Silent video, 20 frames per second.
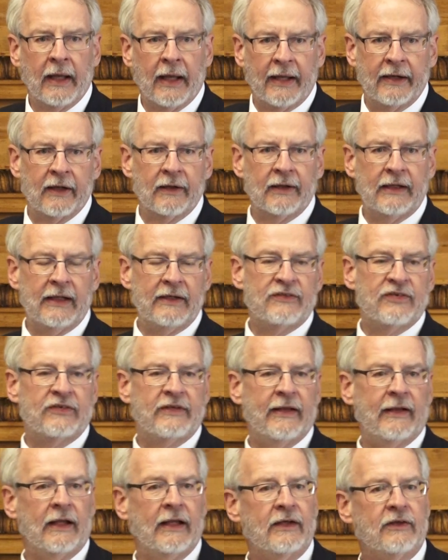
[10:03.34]
And it leads
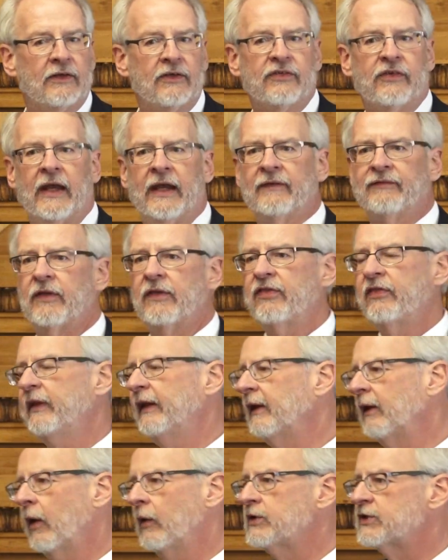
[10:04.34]
Tillich to say, if a
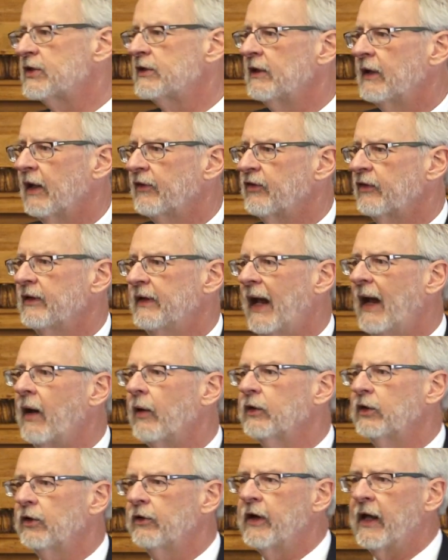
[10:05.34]
theologian doesn't
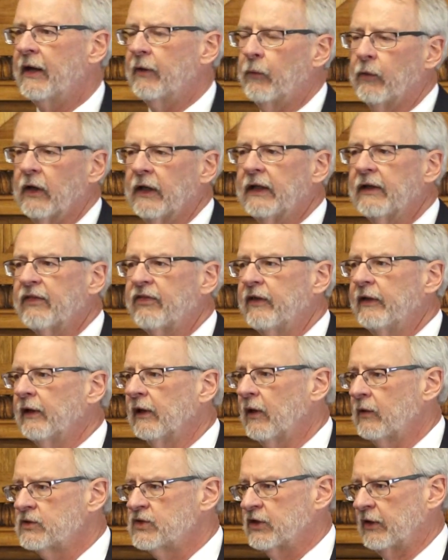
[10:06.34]
doubt, you're not really a
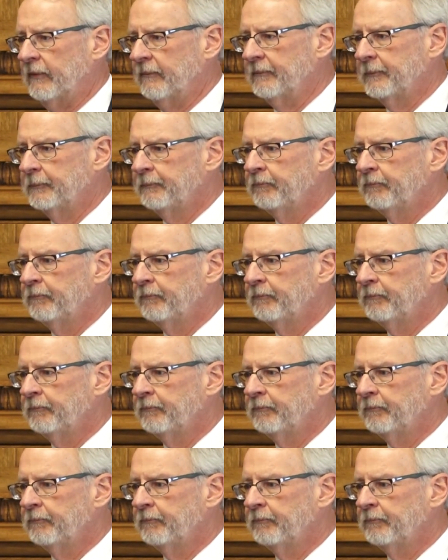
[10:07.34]
theologian.